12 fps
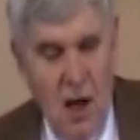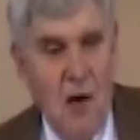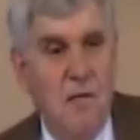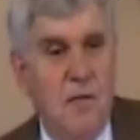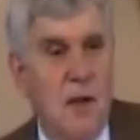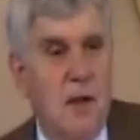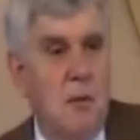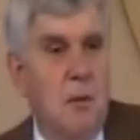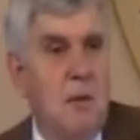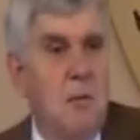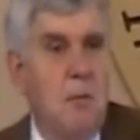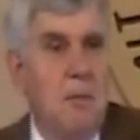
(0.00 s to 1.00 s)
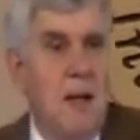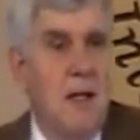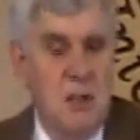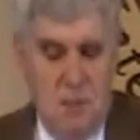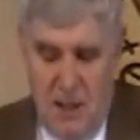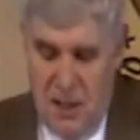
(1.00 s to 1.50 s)
Hopefully, it'll be
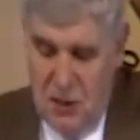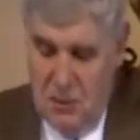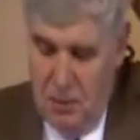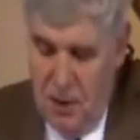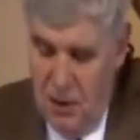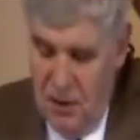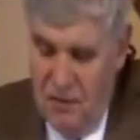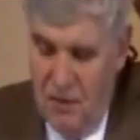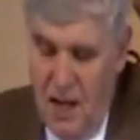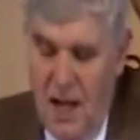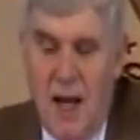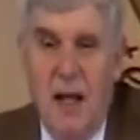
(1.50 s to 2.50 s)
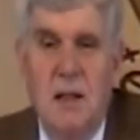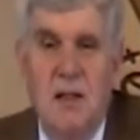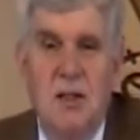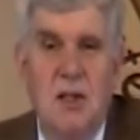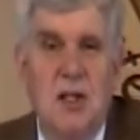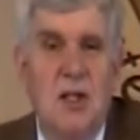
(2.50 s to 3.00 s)
replaced by the Spirit of
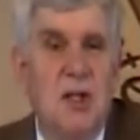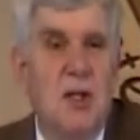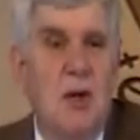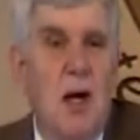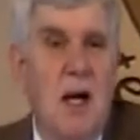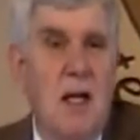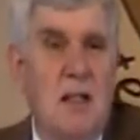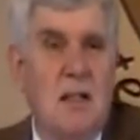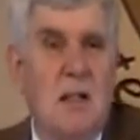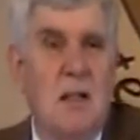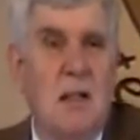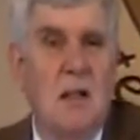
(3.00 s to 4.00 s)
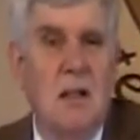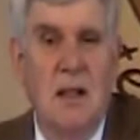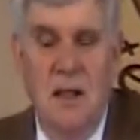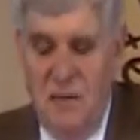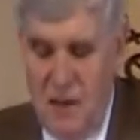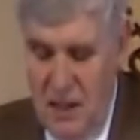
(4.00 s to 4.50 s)
God, Jesus Christ,
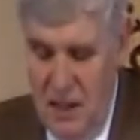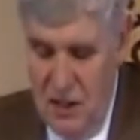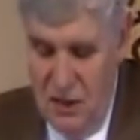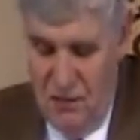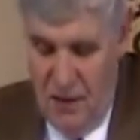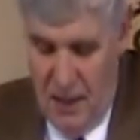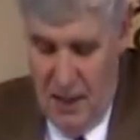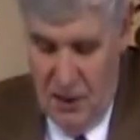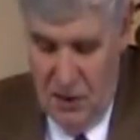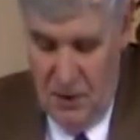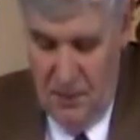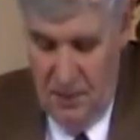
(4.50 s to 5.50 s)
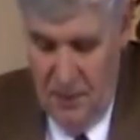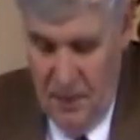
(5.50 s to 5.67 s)
living in each of us.